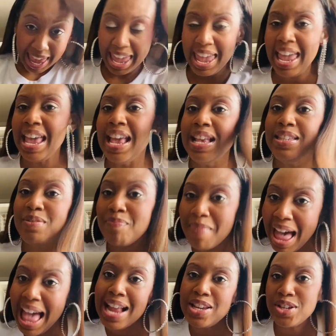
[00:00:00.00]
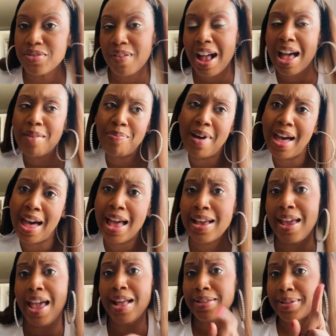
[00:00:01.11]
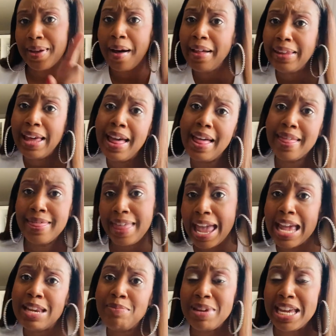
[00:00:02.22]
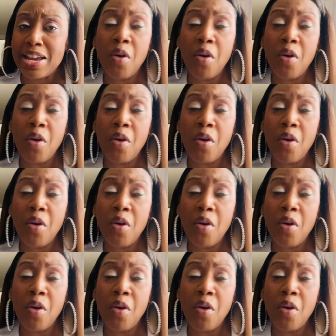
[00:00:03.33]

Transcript: Is my tripod taller than me?